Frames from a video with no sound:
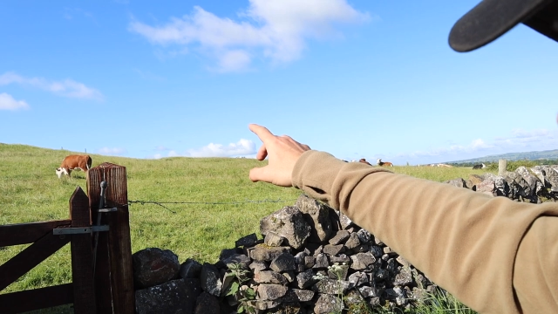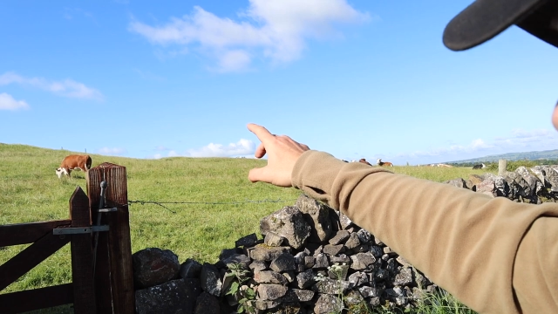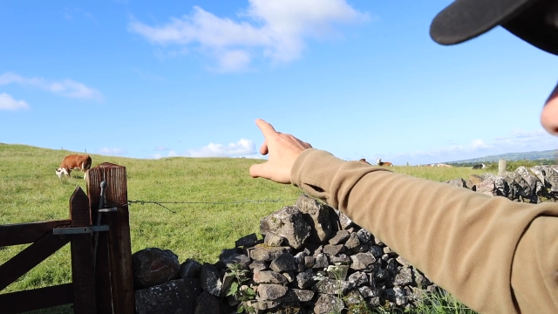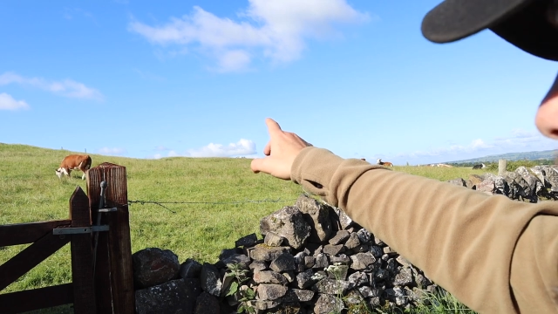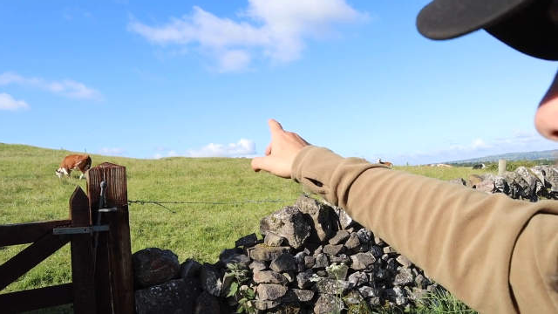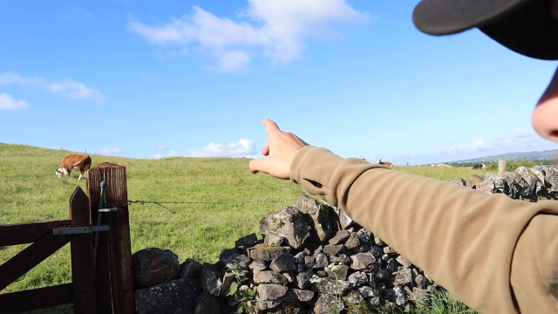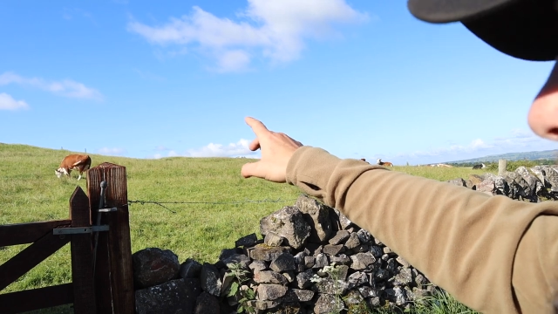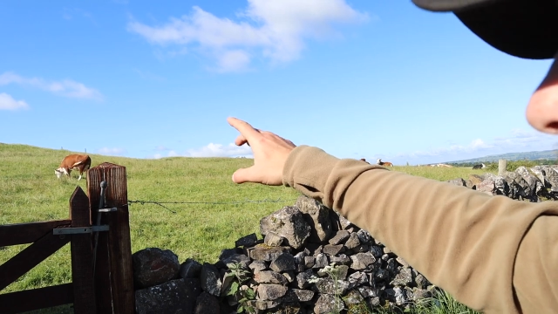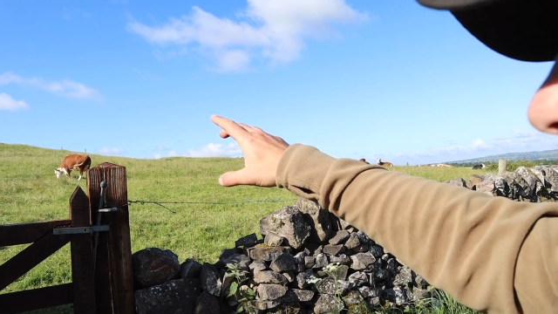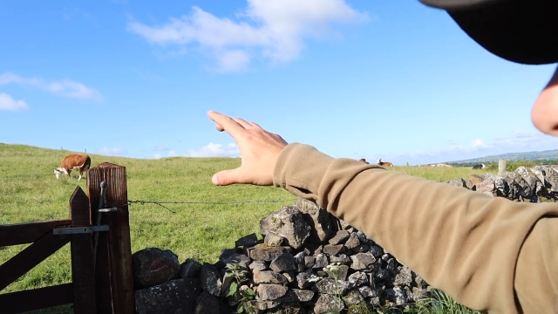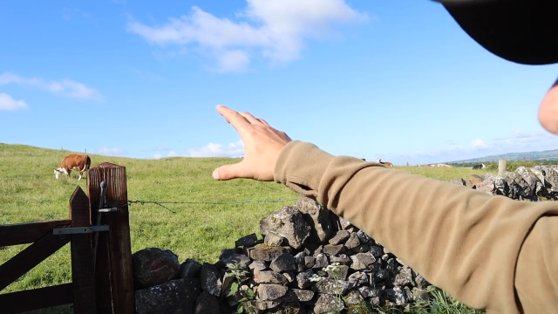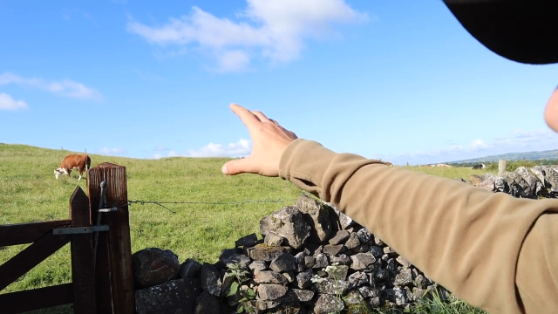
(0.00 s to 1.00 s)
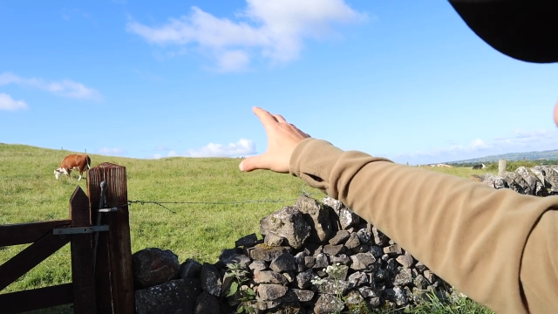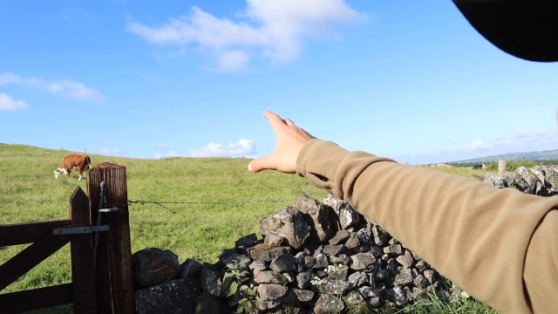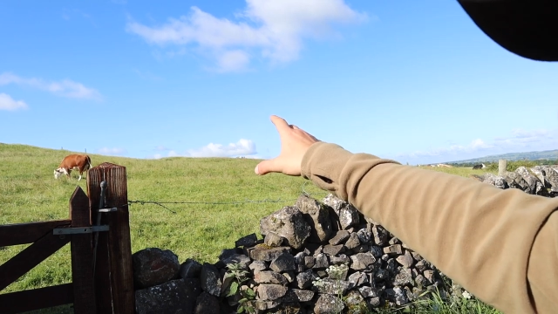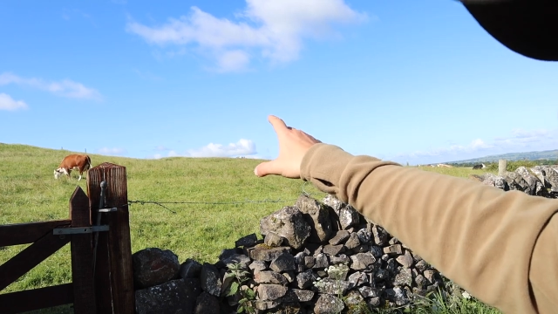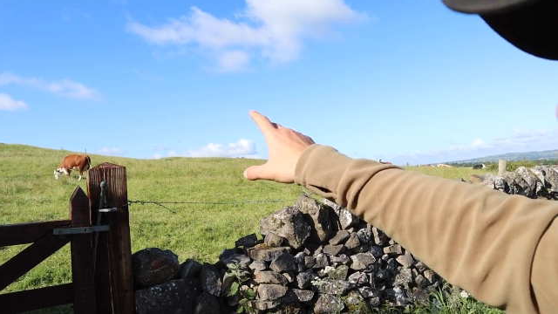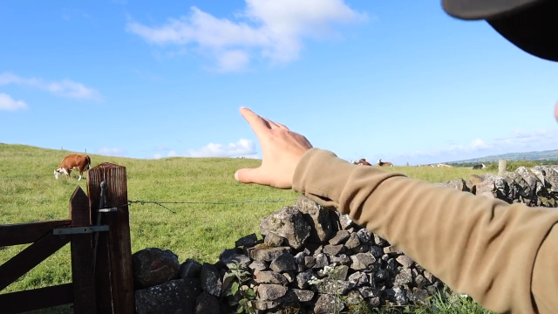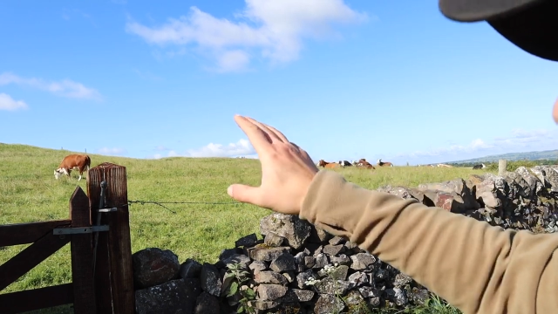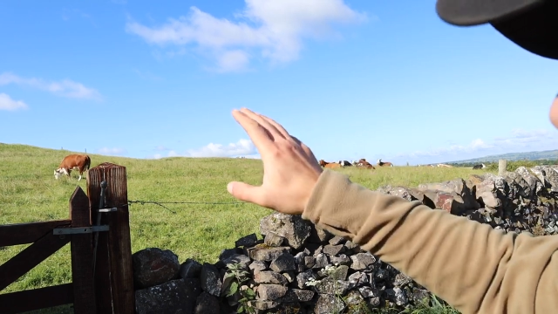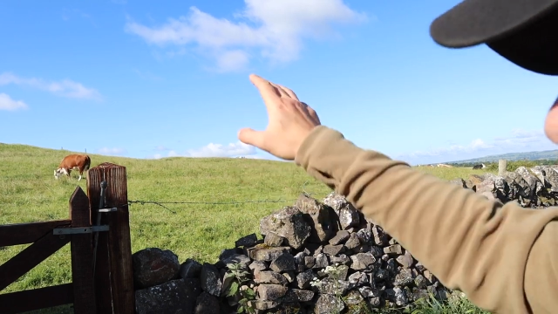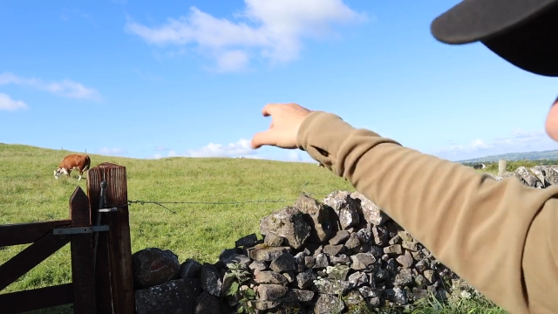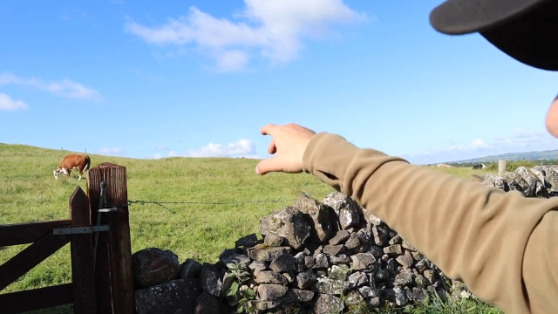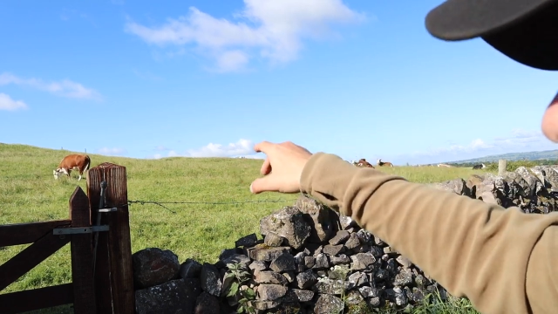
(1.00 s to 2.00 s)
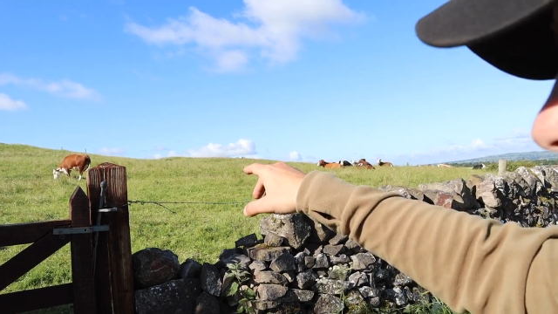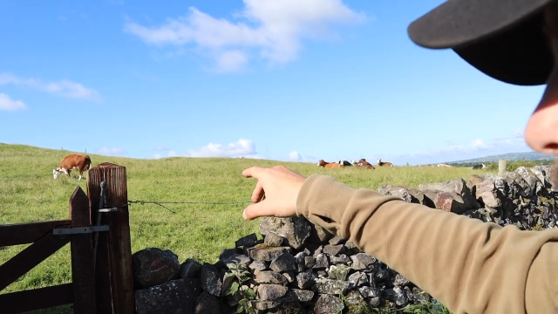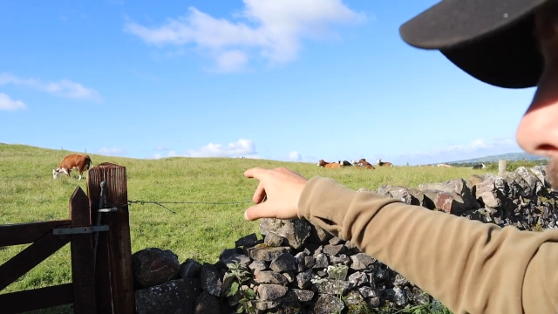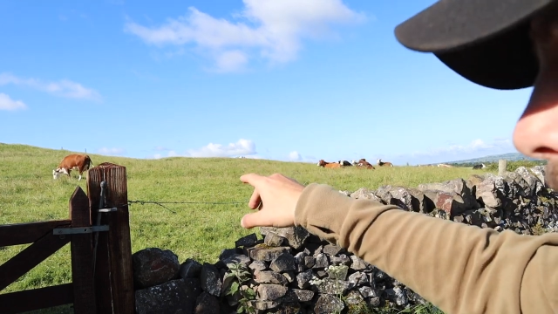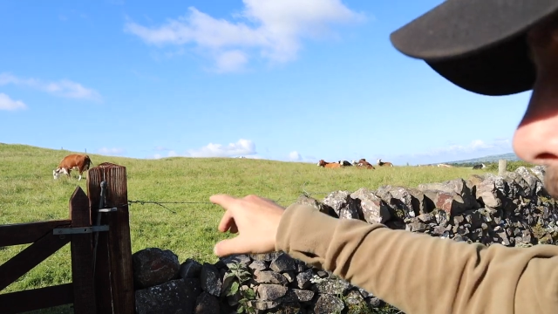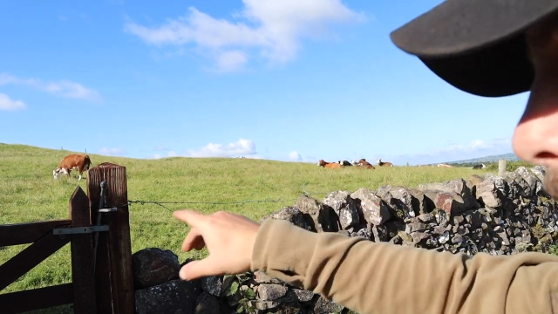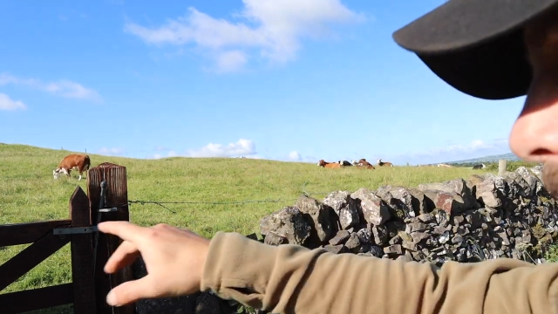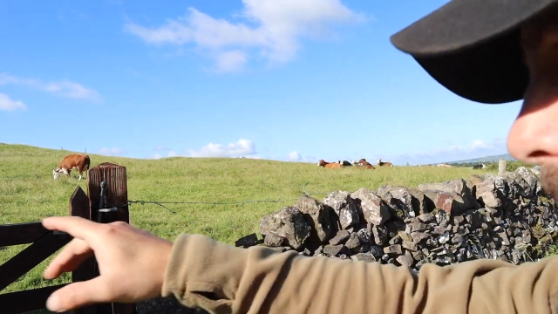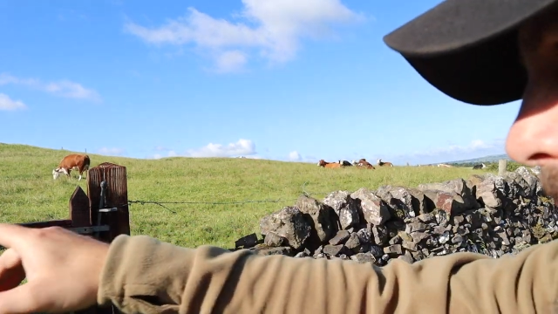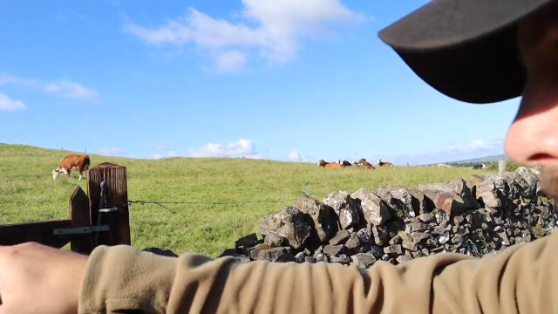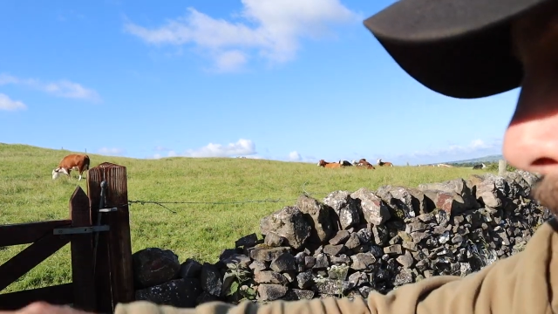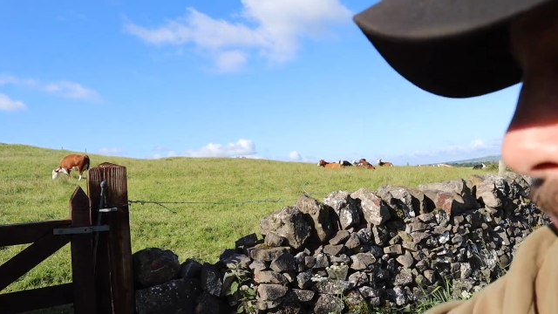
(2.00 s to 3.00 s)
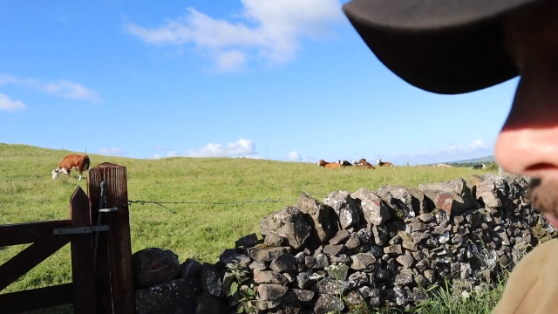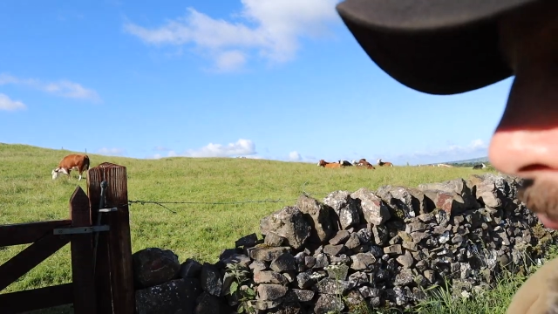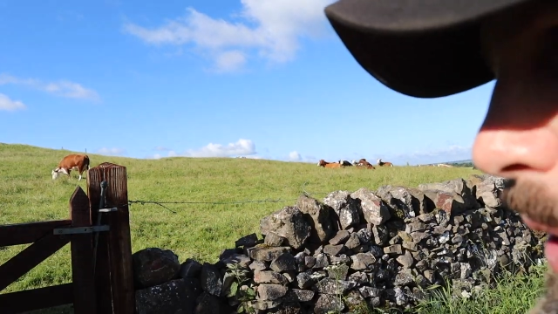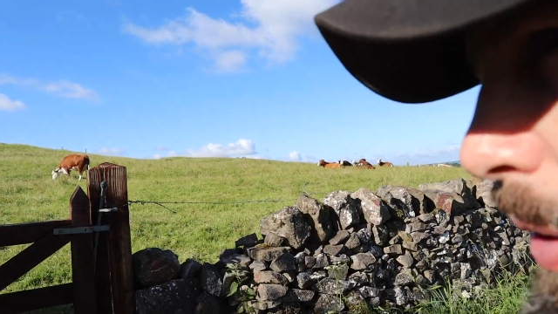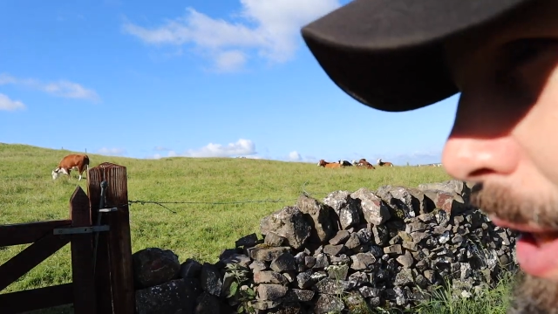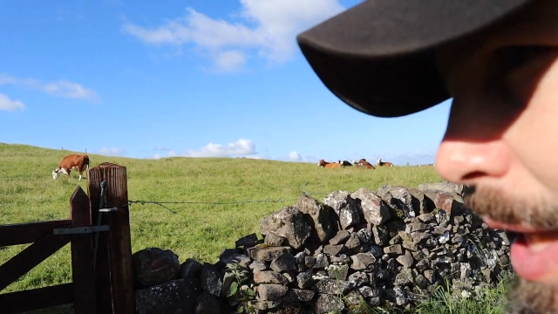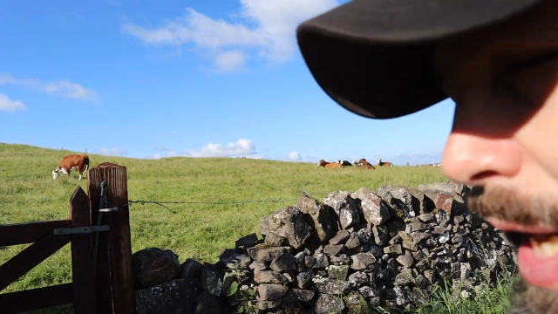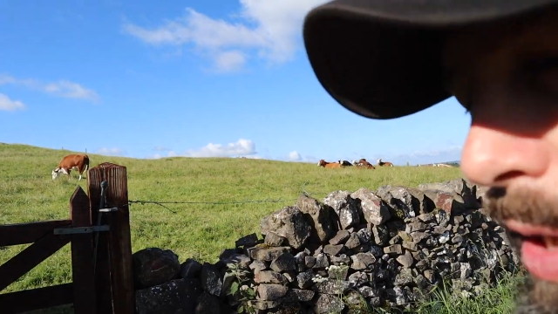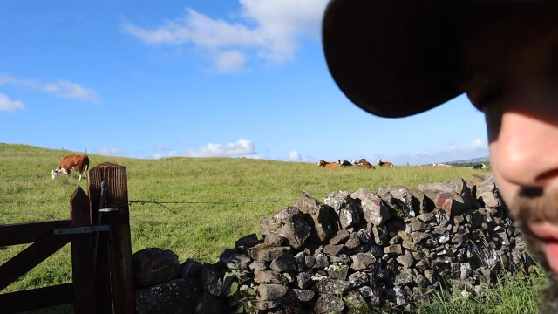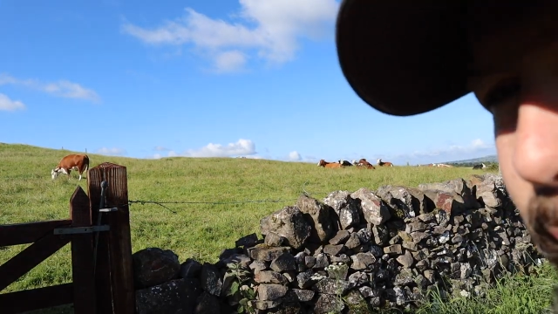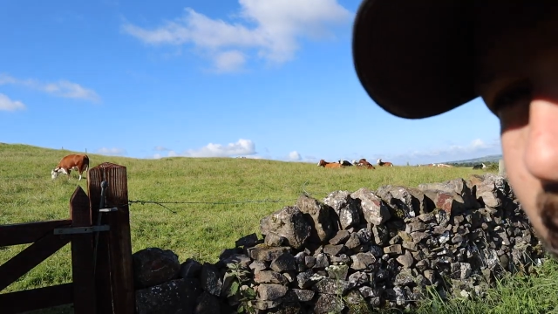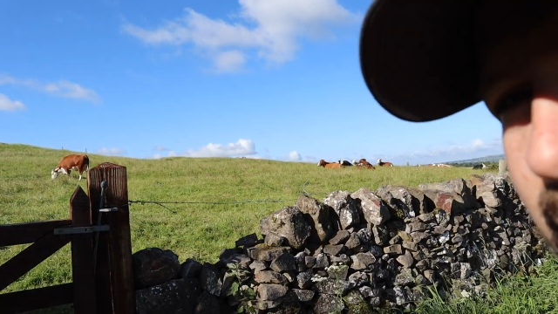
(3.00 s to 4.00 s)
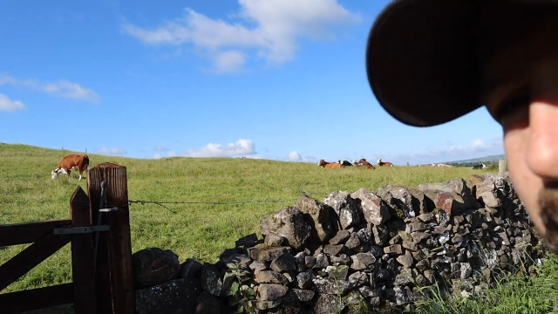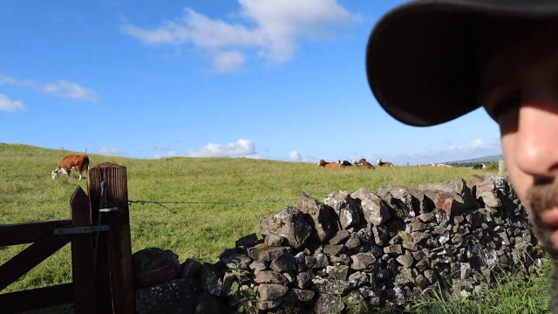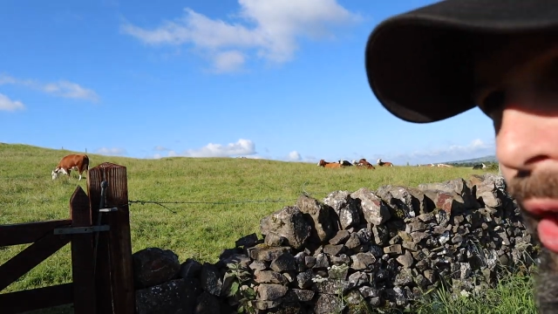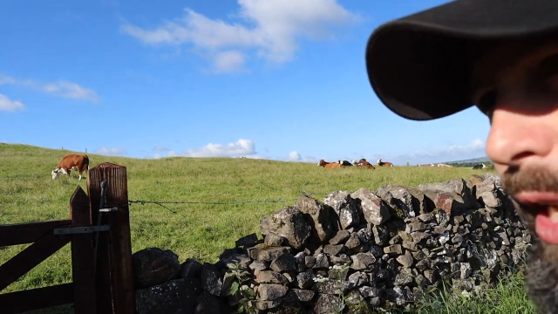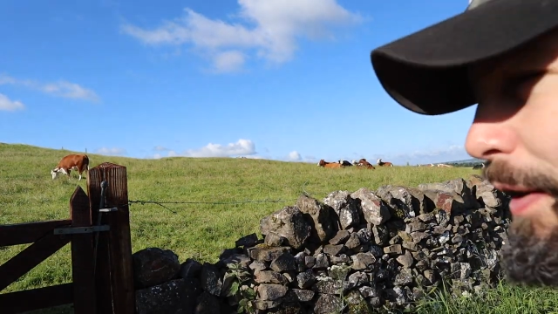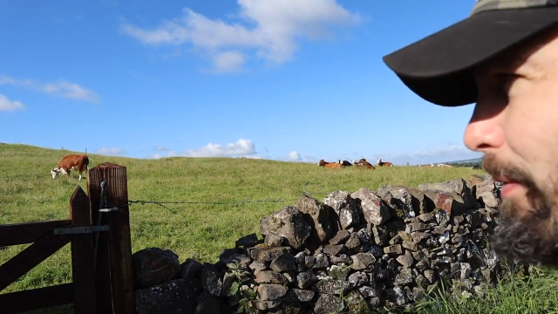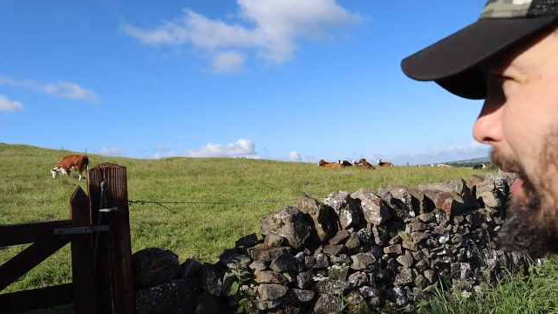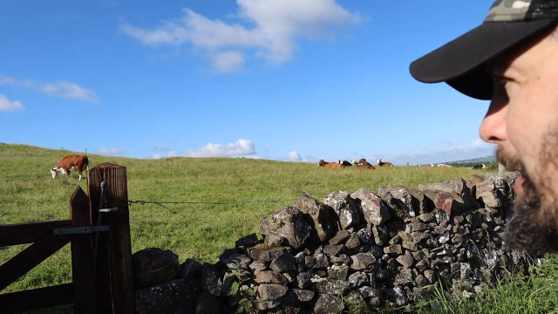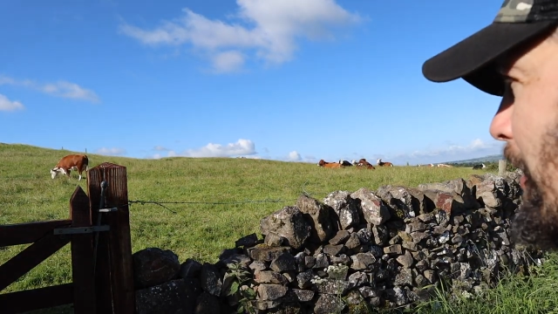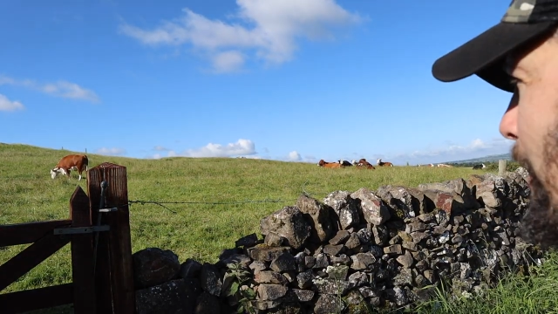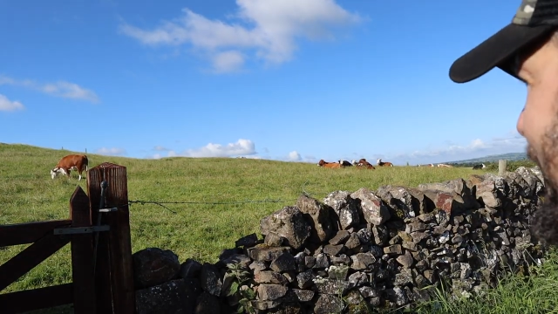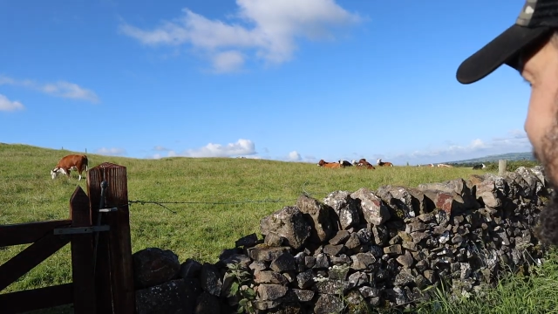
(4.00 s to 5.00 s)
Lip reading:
[unreadable: no face in view]